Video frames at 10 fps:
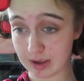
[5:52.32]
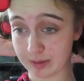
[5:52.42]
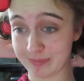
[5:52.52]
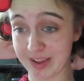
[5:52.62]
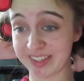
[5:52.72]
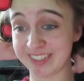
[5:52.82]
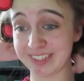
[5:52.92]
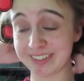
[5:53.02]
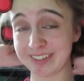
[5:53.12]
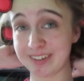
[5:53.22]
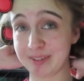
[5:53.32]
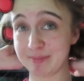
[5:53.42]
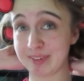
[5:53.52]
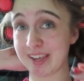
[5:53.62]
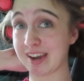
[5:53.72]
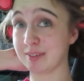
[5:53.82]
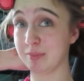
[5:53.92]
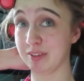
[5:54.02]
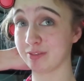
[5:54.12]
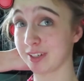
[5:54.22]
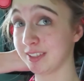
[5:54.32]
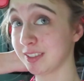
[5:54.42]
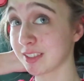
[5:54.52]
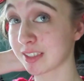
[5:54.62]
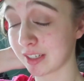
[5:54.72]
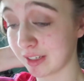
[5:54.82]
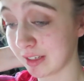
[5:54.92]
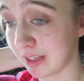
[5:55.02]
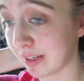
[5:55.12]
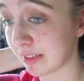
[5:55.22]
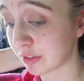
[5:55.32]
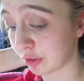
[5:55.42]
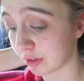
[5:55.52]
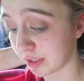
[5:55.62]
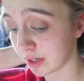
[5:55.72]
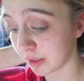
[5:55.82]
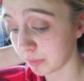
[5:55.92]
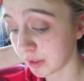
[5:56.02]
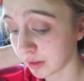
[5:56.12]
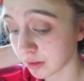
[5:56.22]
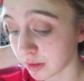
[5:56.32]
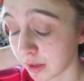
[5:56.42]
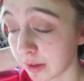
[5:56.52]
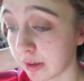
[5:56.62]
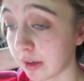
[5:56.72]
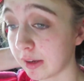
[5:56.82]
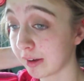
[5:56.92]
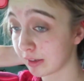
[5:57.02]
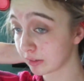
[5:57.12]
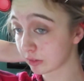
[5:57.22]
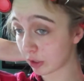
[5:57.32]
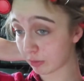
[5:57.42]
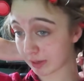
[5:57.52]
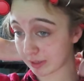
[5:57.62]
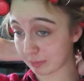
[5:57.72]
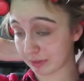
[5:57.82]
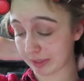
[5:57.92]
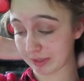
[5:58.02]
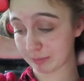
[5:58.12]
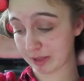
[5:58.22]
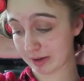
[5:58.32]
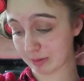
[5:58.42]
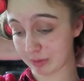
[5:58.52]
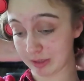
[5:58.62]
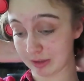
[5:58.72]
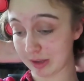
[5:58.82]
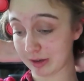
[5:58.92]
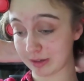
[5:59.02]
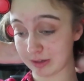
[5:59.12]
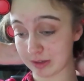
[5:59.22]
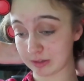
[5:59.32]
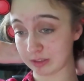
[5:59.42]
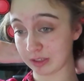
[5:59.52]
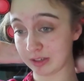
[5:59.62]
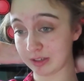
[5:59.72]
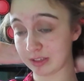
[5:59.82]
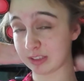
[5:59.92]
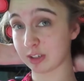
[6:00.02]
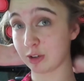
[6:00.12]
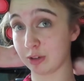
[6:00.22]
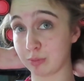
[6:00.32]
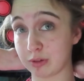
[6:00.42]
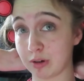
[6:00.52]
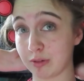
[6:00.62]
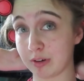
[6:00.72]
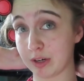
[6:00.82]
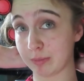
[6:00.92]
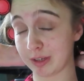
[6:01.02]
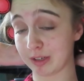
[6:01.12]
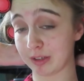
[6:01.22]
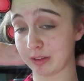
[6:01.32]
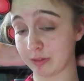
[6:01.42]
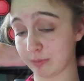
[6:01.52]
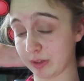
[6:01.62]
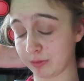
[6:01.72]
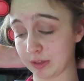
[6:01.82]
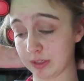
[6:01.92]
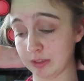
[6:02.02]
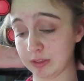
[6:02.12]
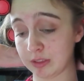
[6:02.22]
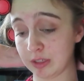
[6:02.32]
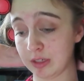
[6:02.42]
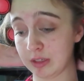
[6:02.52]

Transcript: I met my IB friends, and I started IB, and though I complain about IB a lot, it's a good program, and I love my friends